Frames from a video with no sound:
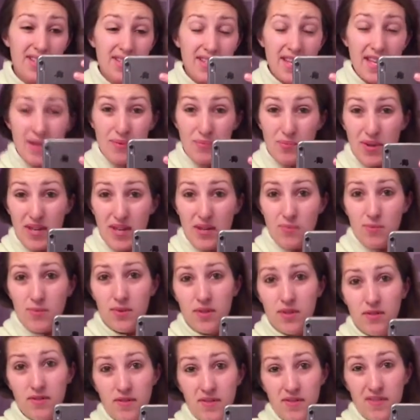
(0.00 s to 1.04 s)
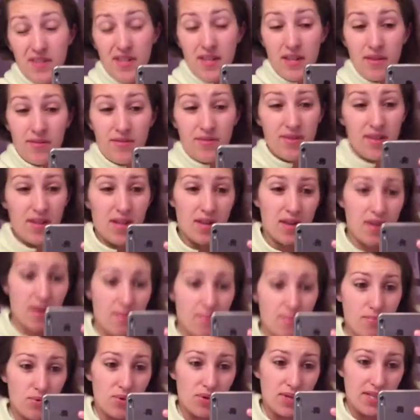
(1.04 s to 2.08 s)
same weight,
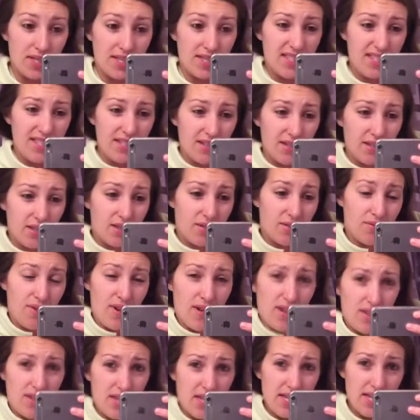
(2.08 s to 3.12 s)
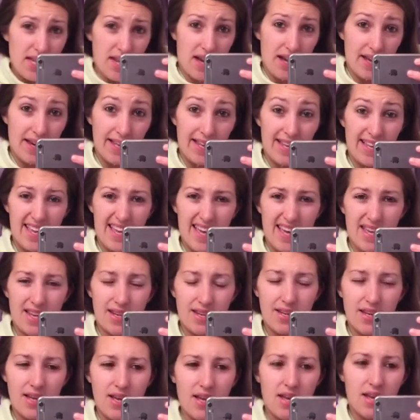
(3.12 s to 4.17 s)
153.0, right on the dot
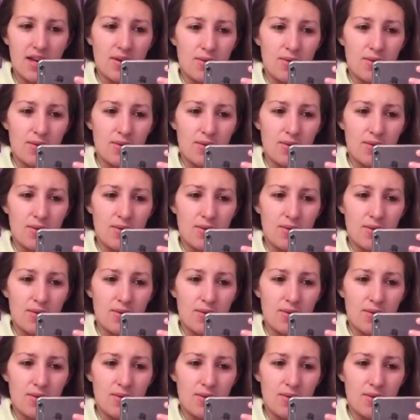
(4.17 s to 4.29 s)
again,